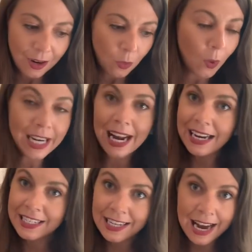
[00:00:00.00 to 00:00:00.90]
What did
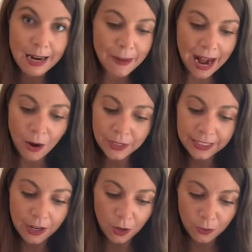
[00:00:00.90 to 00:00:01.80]
I say about, you
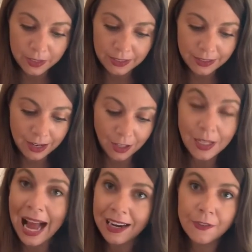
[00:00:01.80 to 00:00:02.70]
know, a
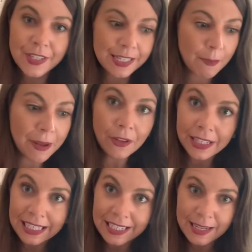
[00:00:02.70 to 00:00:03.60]
lack of
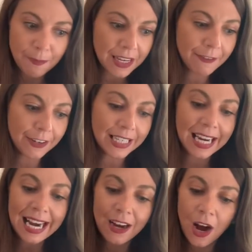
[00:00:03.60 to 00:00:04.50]
stability, something very
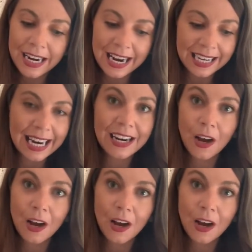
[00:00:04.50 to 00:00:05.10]
chaotic and